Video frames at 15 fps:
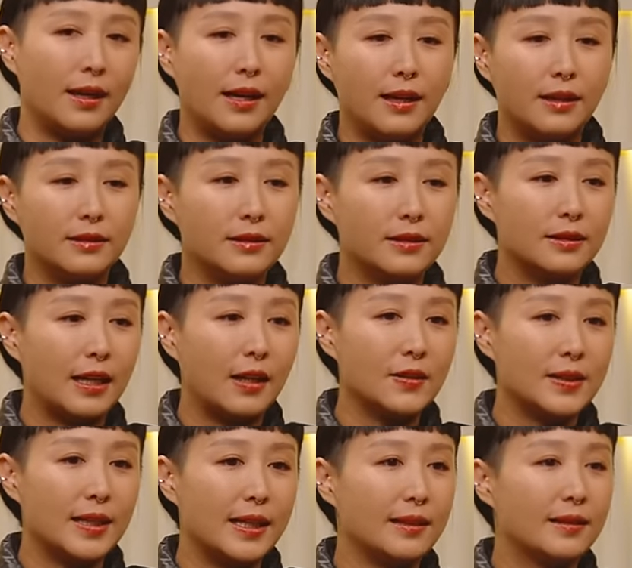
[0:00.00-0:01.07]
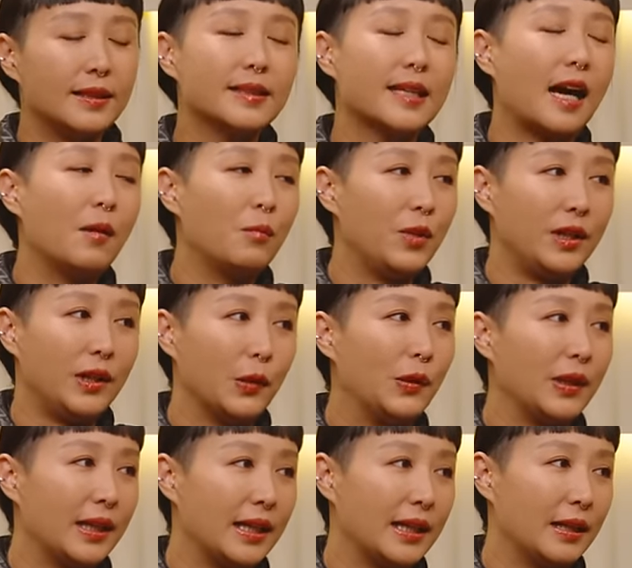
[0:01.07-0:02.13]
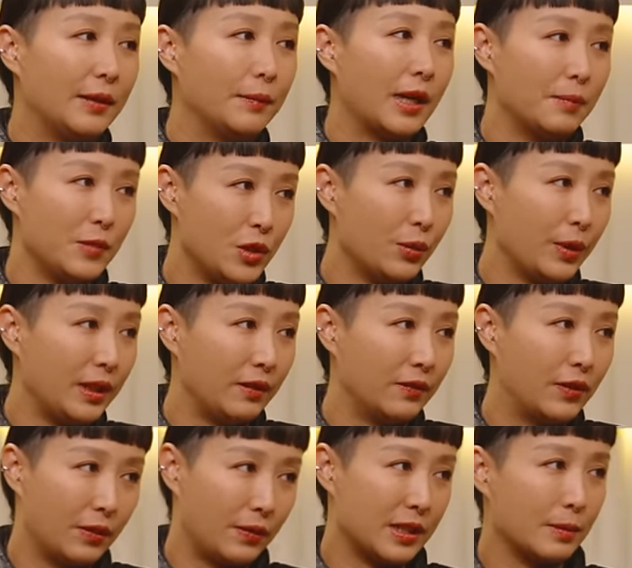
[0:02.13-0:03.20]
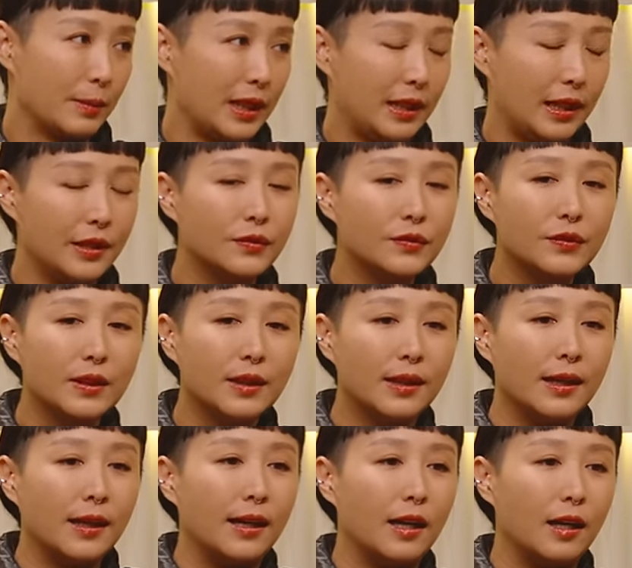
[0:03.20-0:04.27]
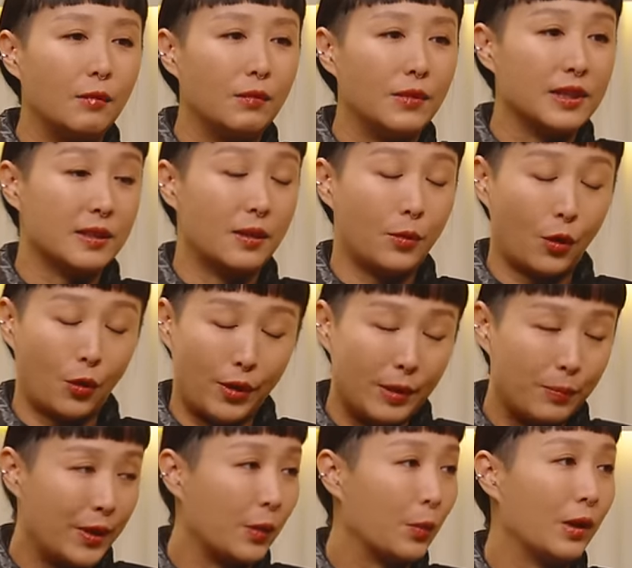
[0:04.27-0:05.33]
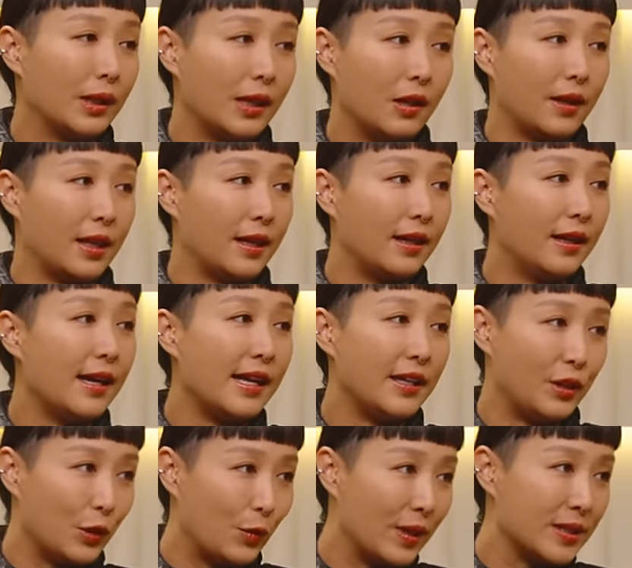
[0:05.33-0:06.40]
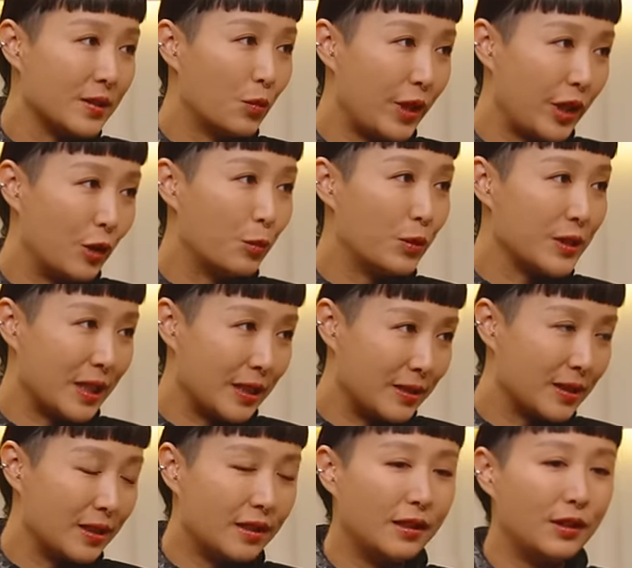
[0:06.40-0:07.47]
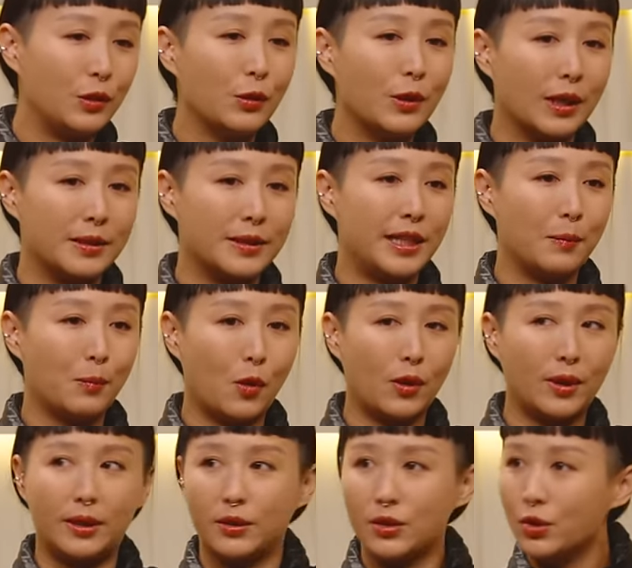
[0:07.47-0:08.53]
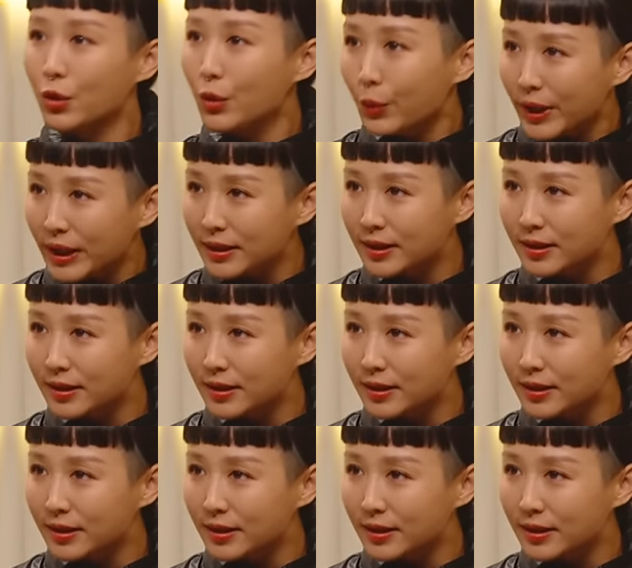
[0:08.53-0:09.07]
and I was like, this can't be the only thing I'm doing for the rest of my life. There's a great big world out there. And you know, as a radio presenter, you can't take more than 2 weeks